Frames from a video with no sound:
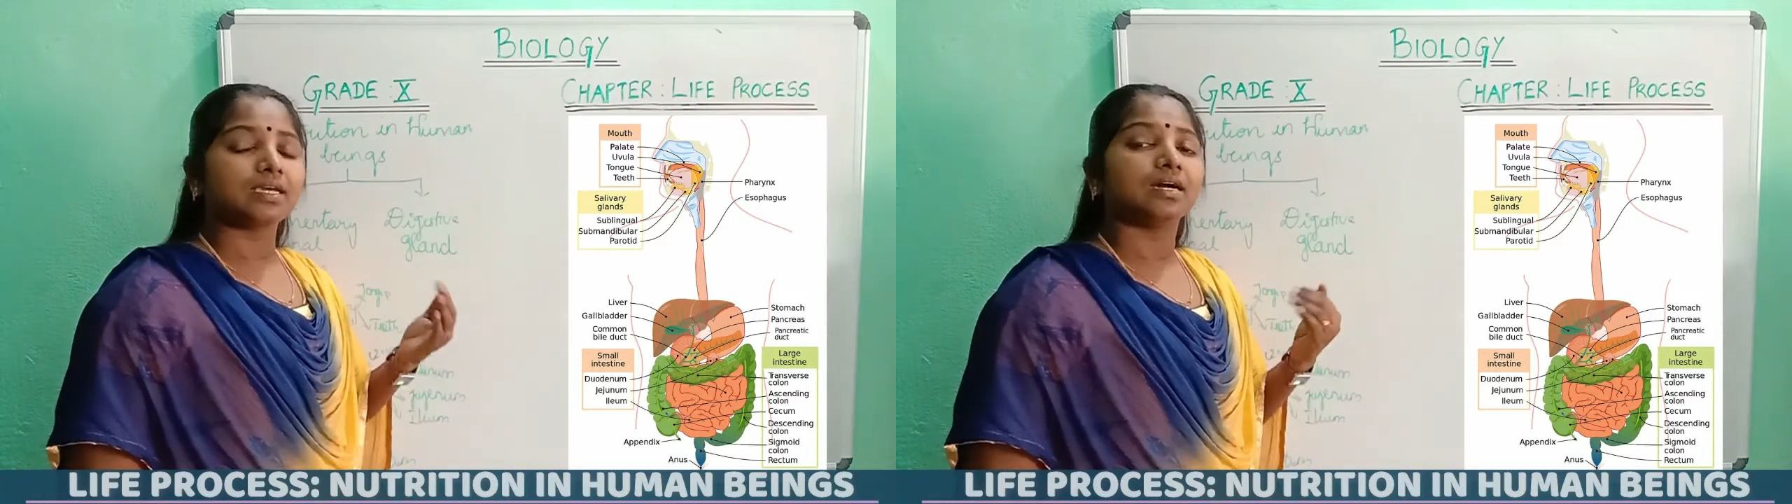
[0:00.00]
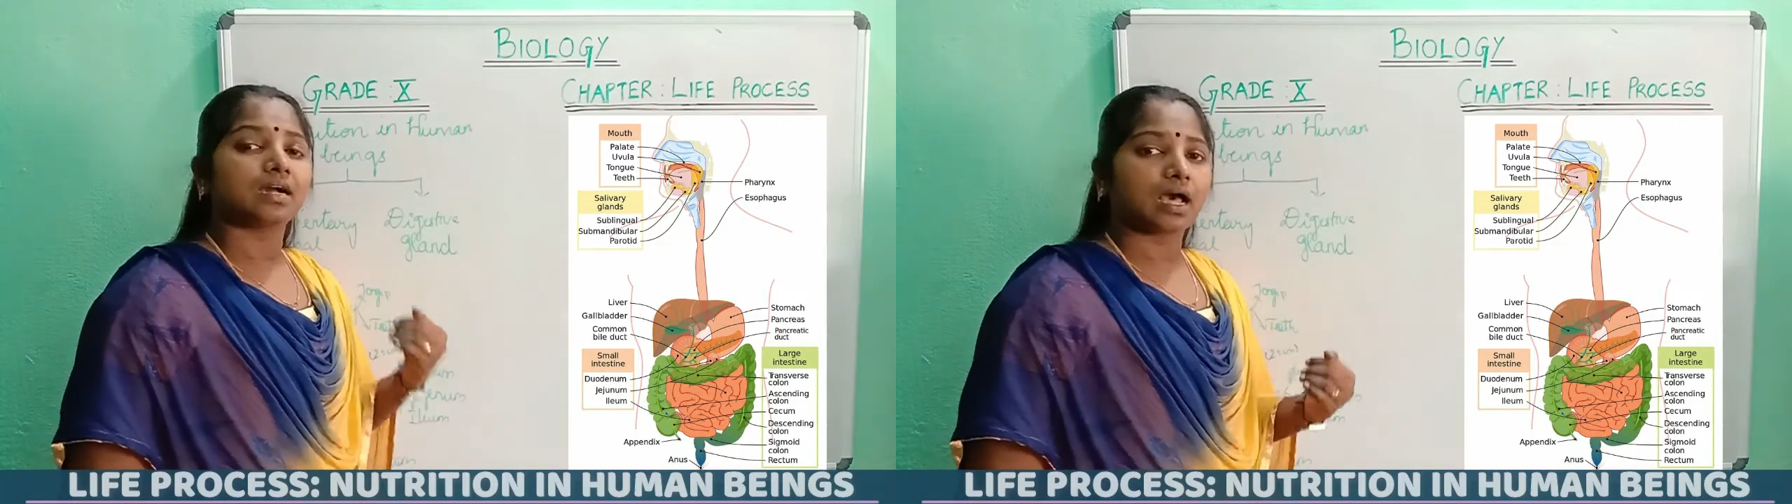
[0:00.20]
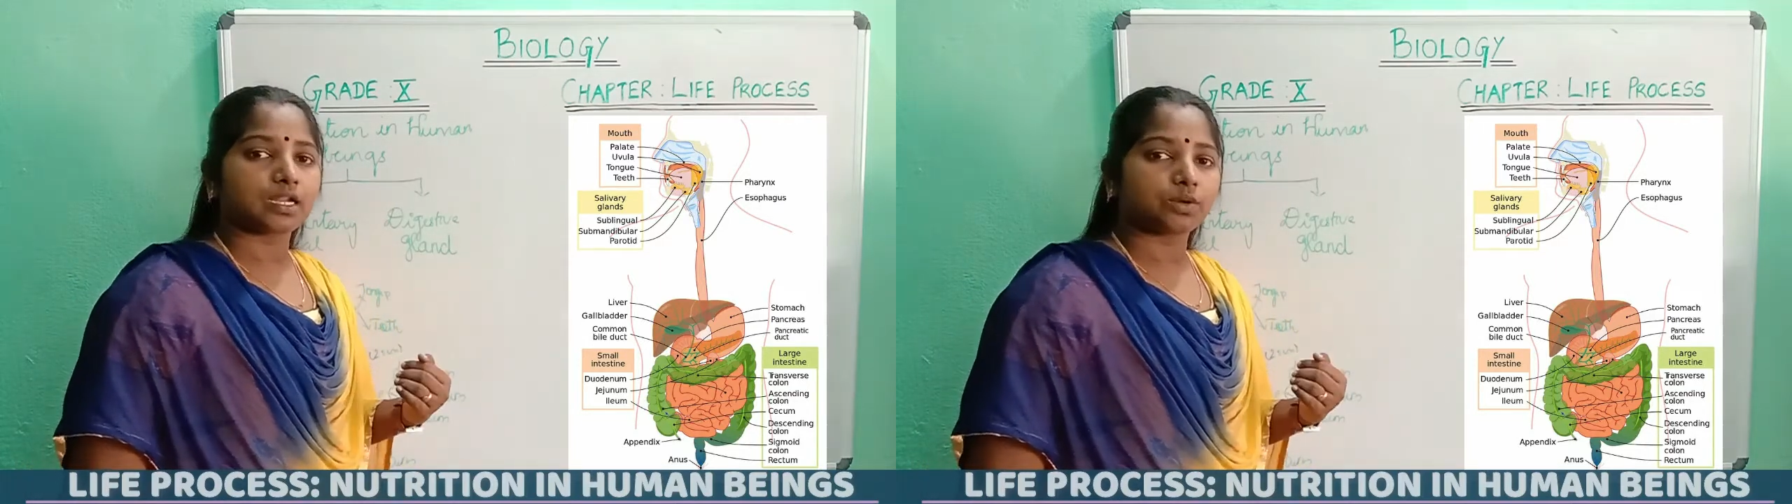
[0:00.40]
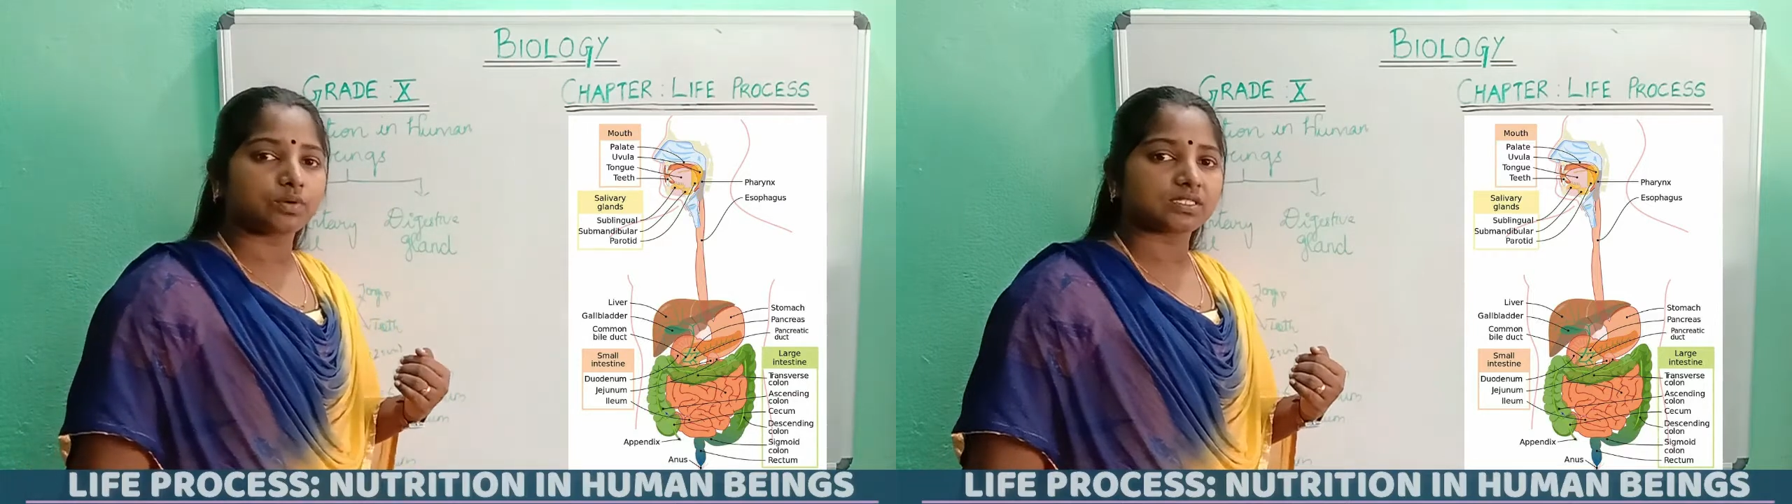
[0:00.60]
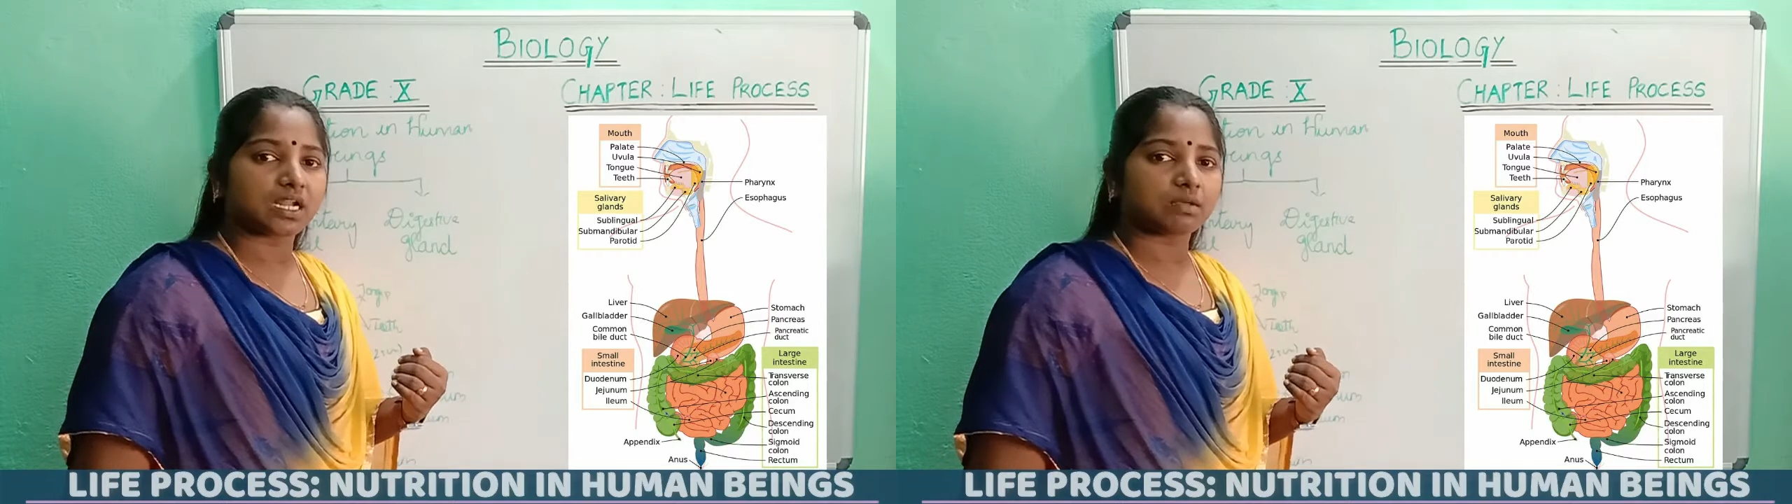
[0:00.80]

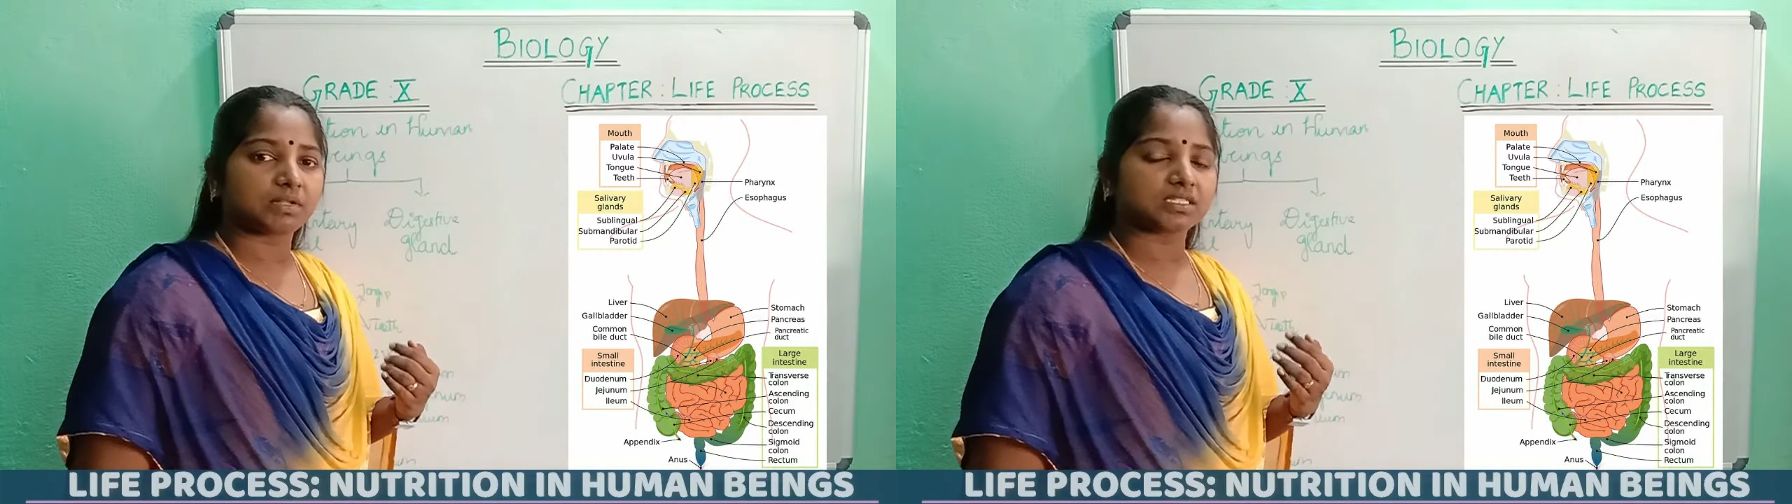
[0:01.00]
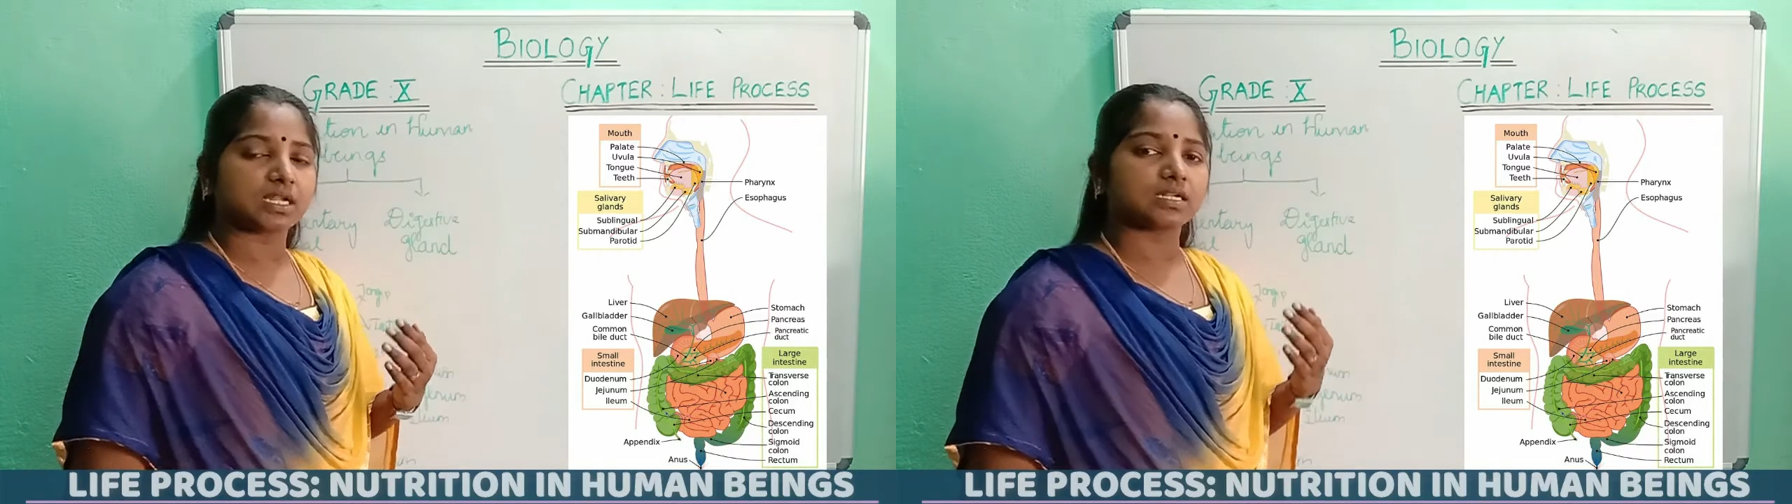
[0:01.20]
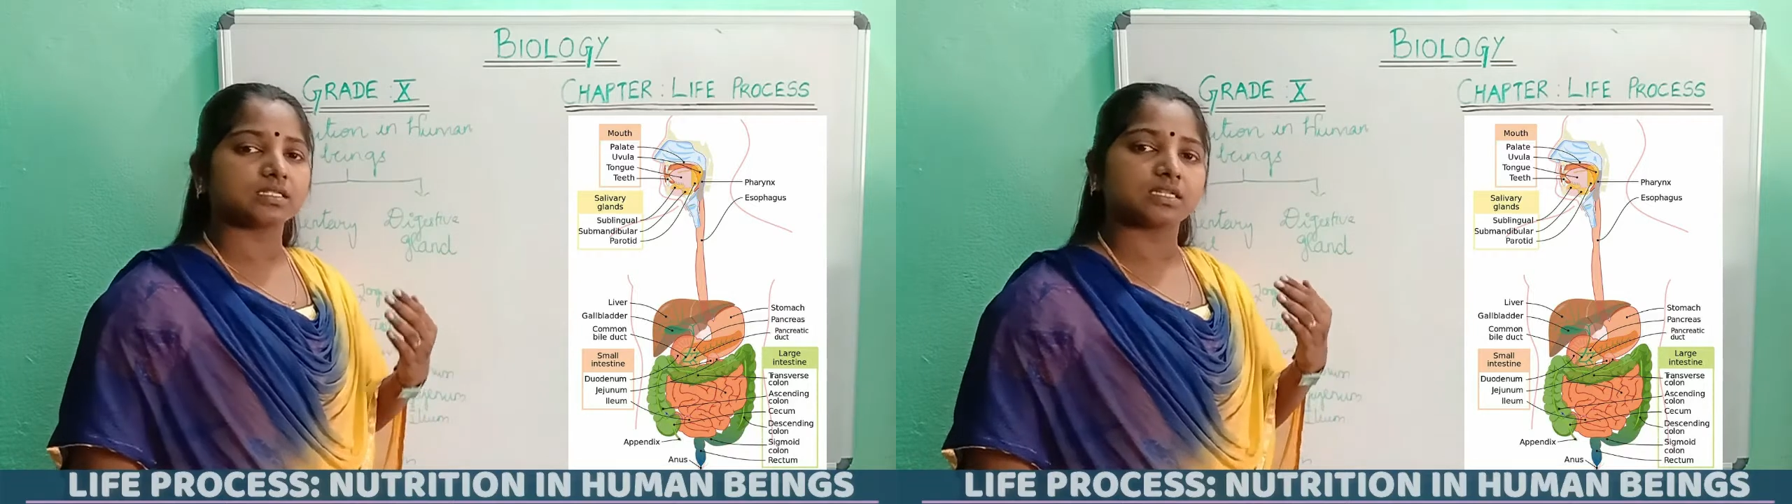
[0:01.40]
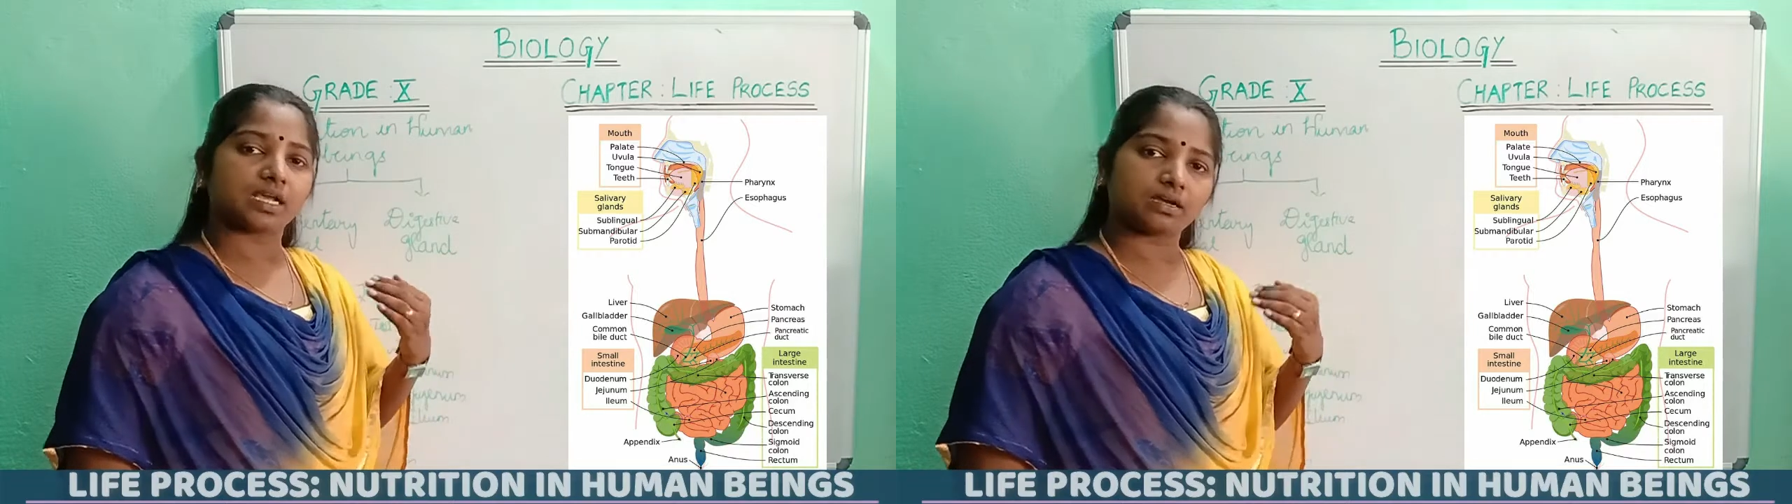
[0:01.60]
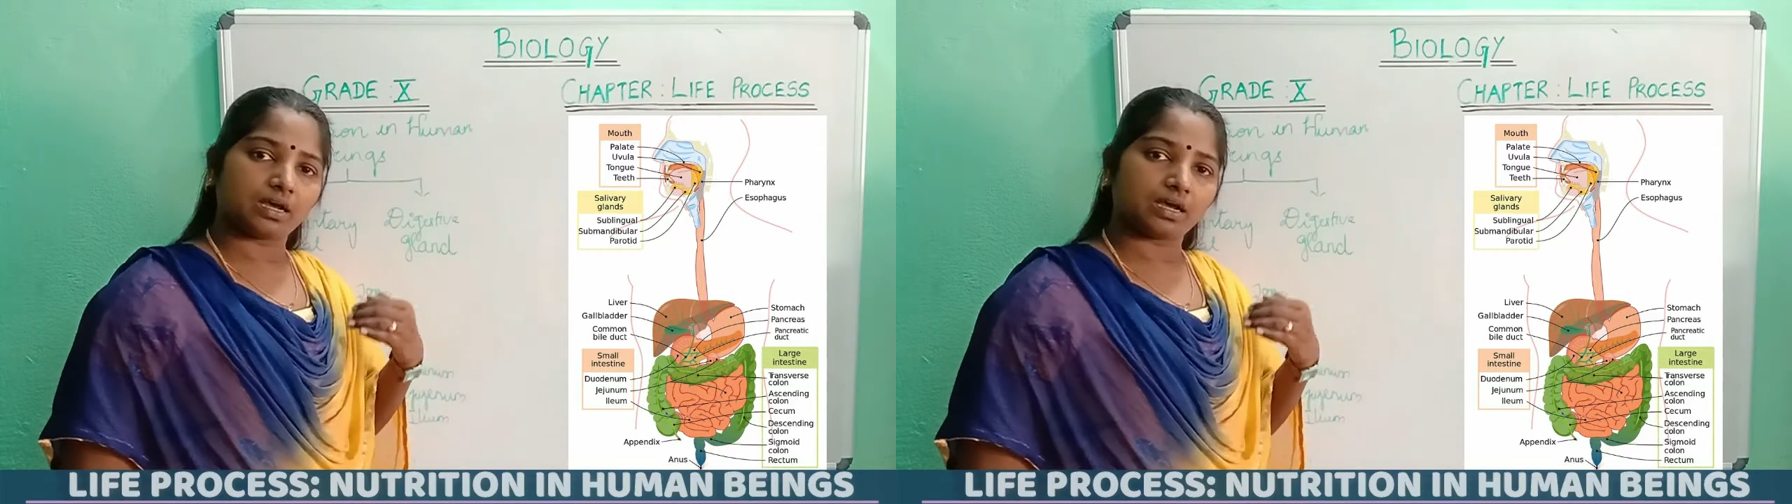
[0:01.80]
carnivorous animals, that is like